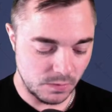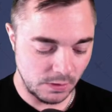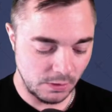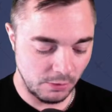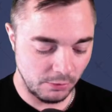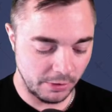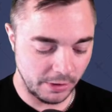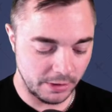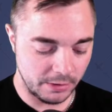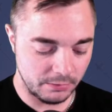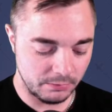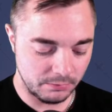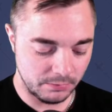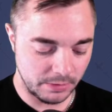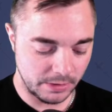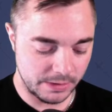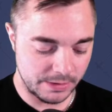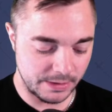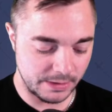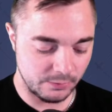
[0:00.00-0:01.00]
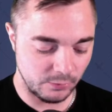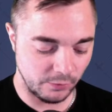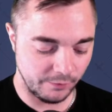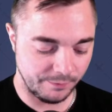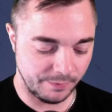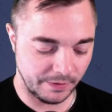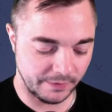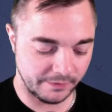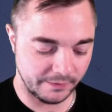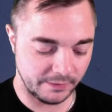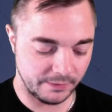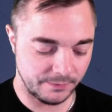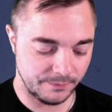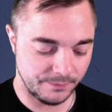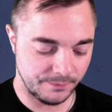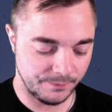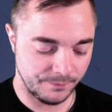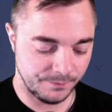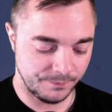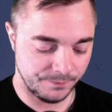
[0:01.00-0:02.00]
Okay, and then move Bassi.
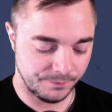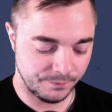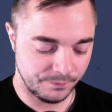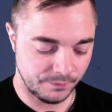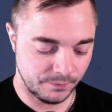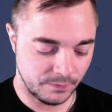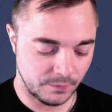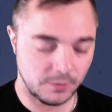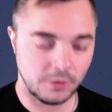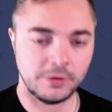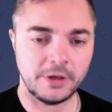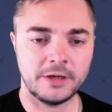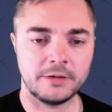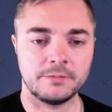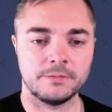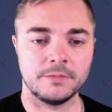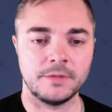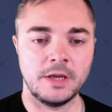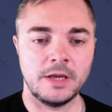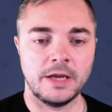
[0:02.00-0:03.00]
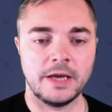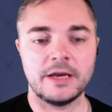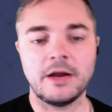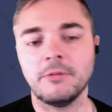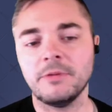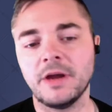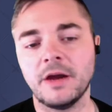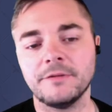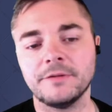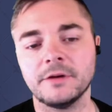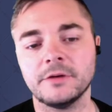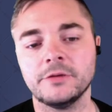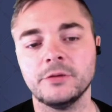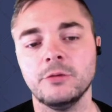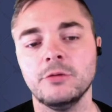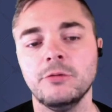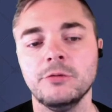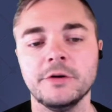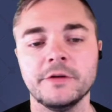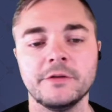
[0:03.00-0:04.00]
Alright, and now we have the 2
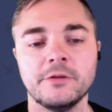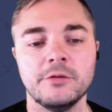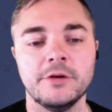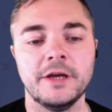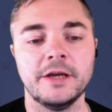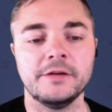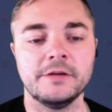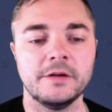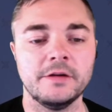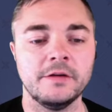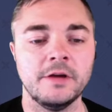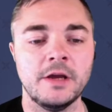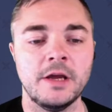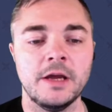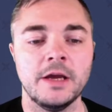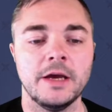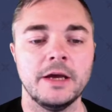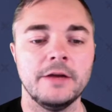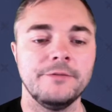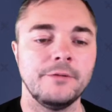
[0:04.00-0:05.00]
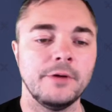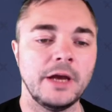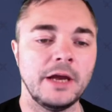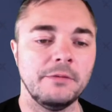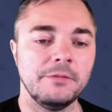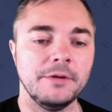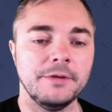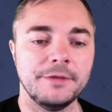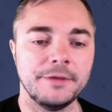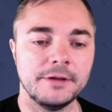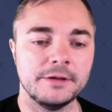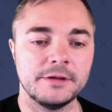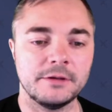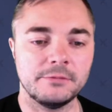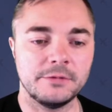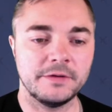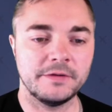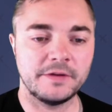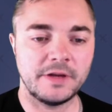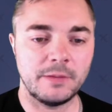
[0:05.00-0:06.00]
looters connected, and for everything that
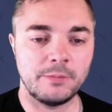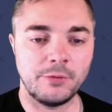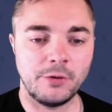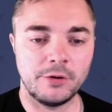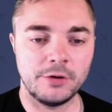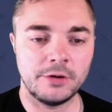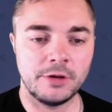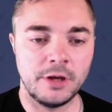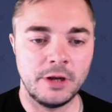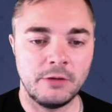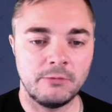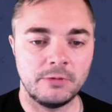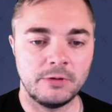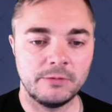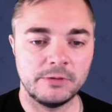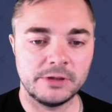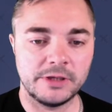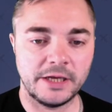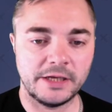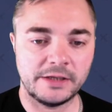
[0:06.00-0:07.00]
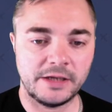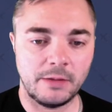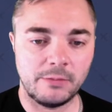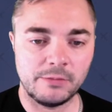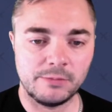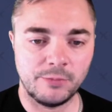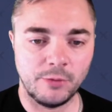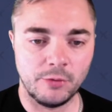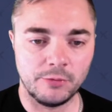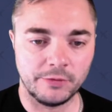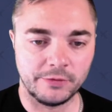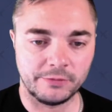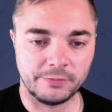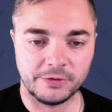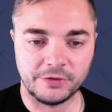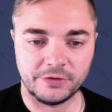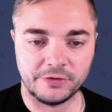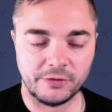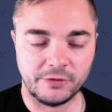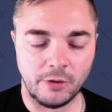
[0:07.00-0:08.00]
we step on, we will get double bonus,
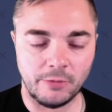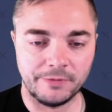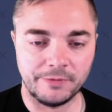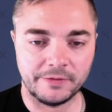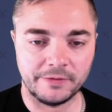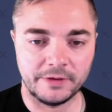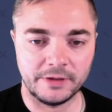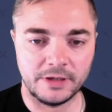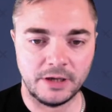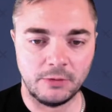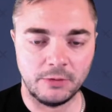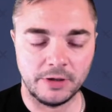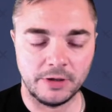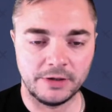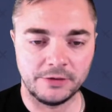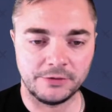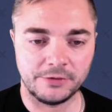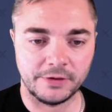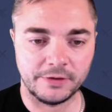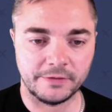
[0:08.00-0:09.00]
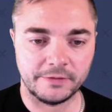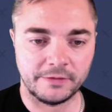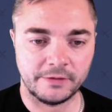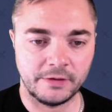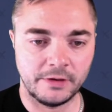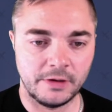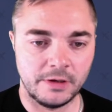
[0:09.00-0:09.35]
which is obviously in our interest.